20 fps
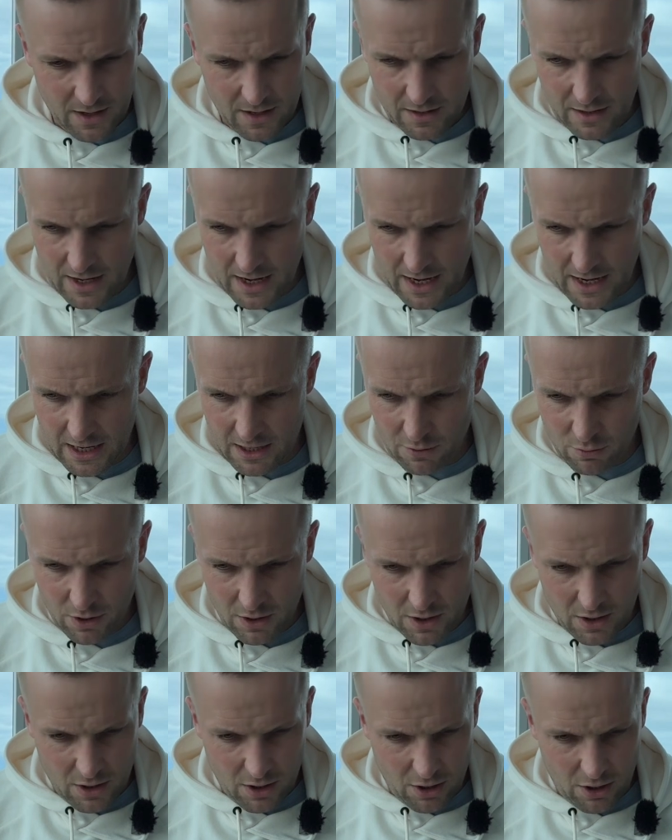Now,
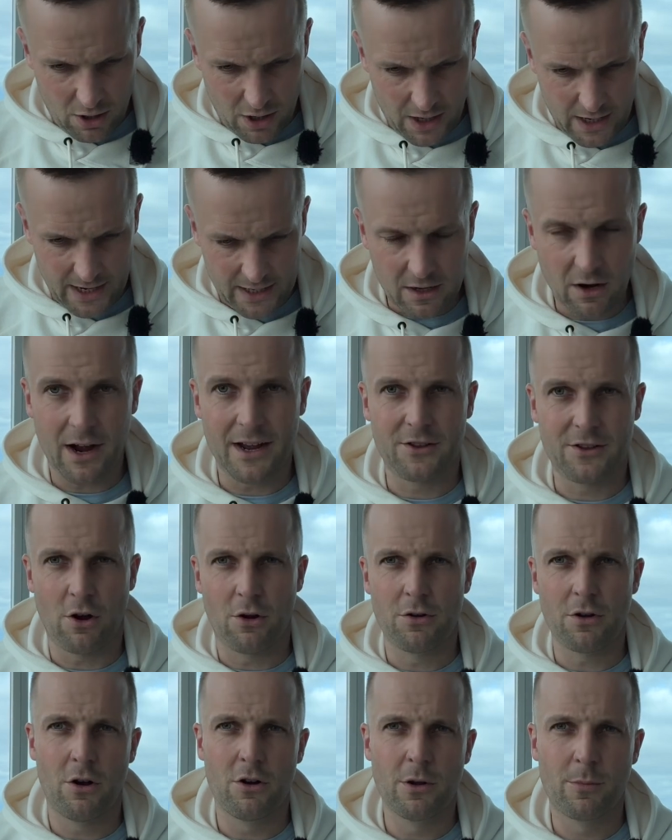I
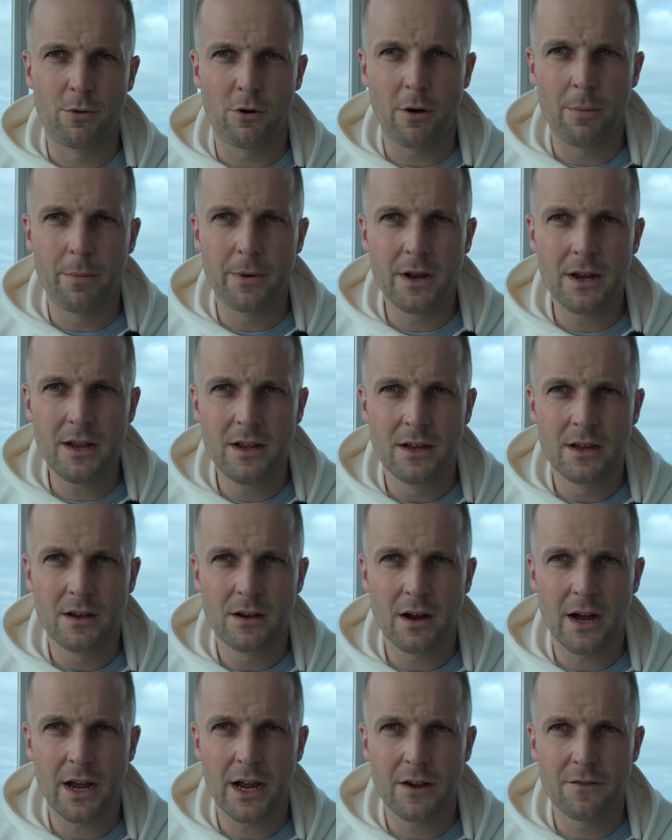don't own a property.
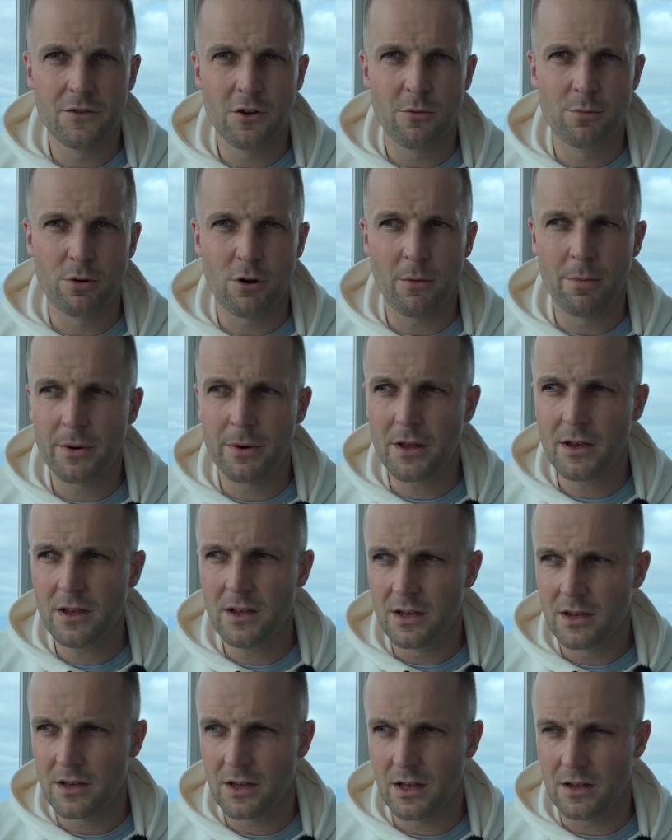I have no
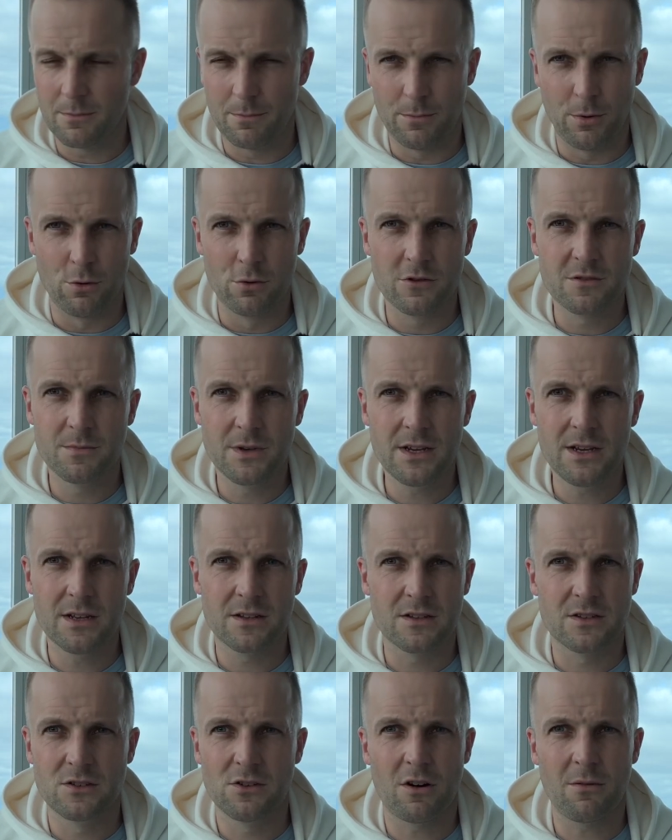property. It bores me.
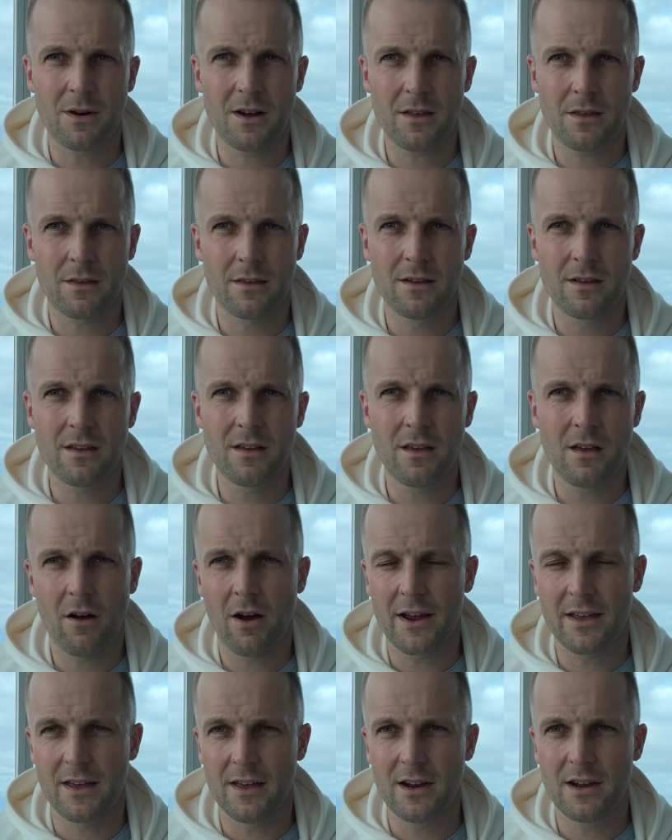It's not my thing.
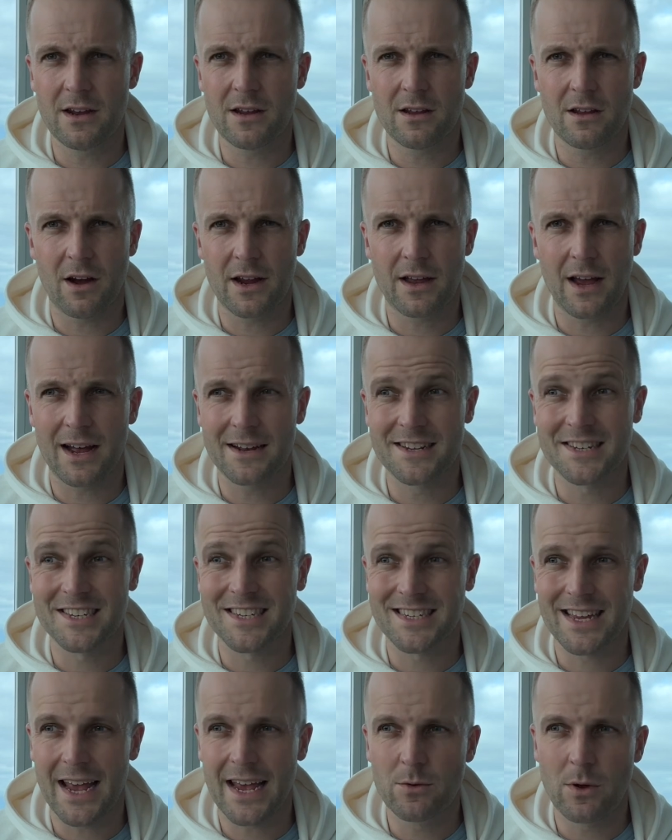I get it. I
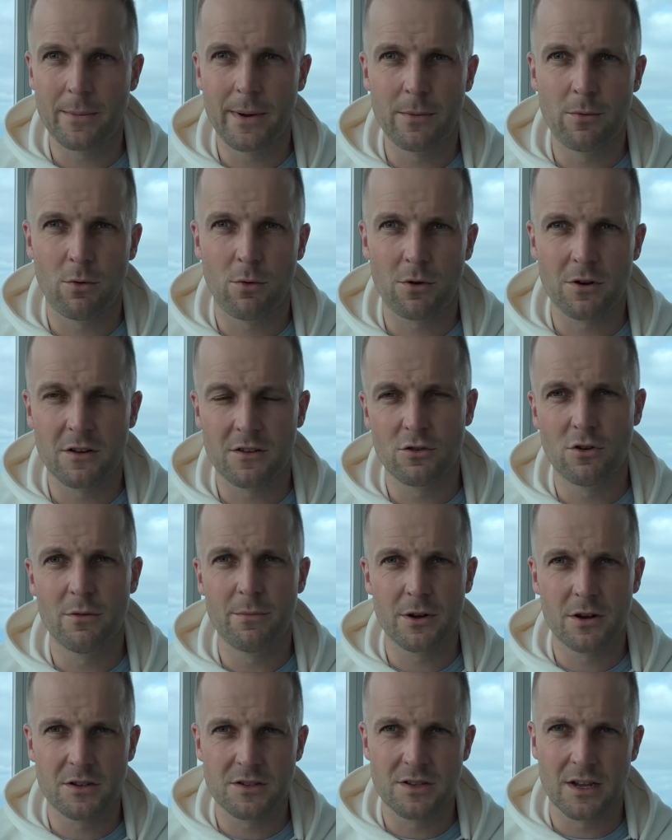understand why people want to do it
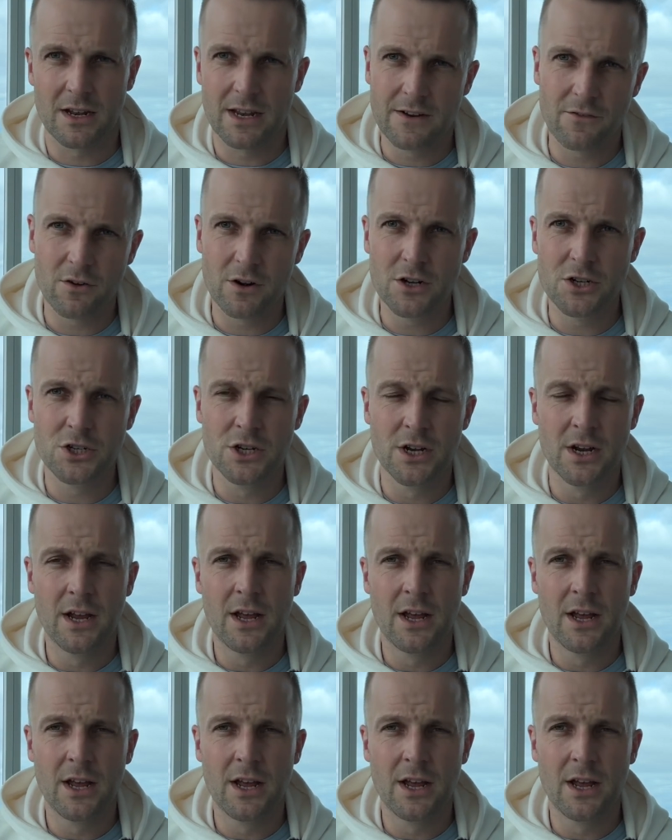because of leverage.